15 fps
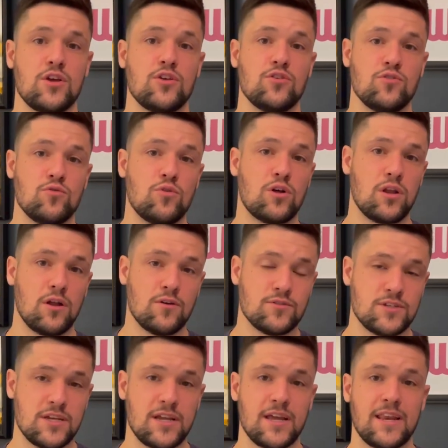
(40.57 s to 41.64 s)
you
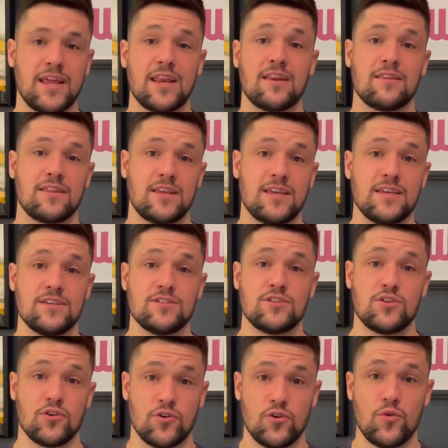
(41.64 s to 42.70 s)
closing and getting the keys
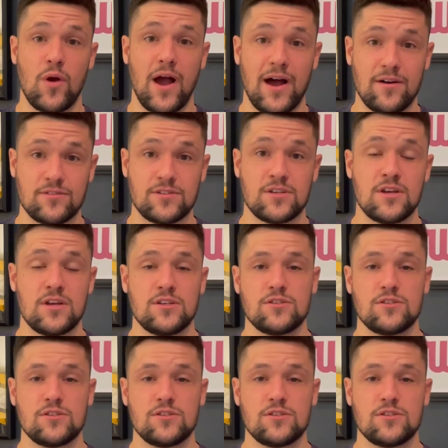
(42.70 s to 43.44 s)
to your new house.